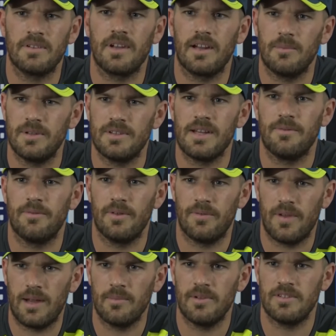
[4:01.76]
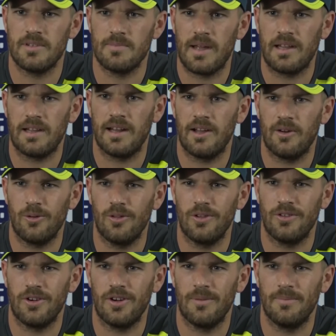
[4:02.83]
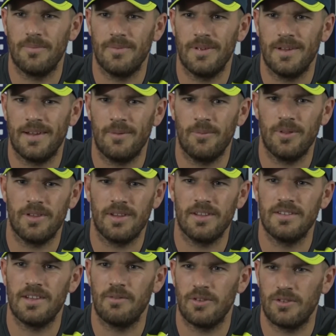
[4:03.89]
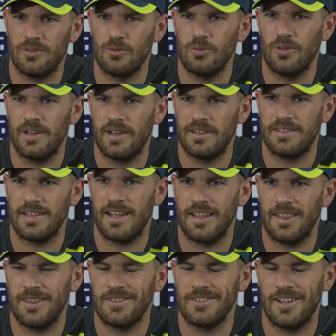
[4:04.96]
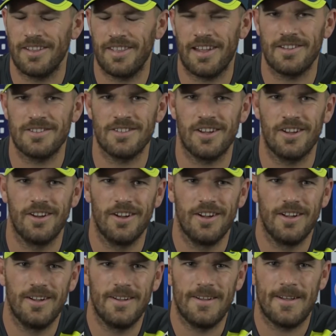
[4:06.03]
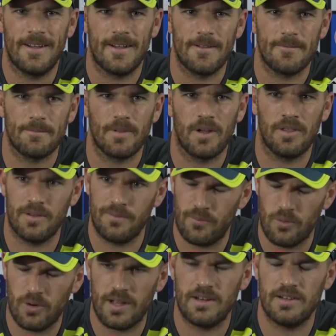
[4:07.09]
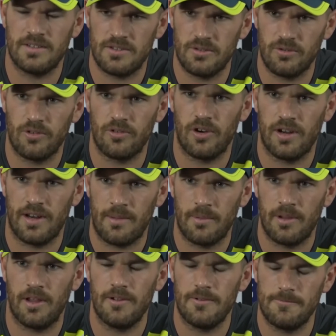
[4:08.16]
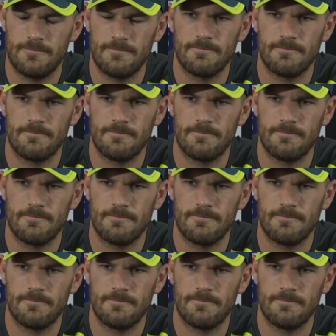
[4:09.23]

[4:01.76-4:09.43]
it's going to be tough for families to make it out all the time with kids having school the next day and things like that. So I think 14 is still the right number though.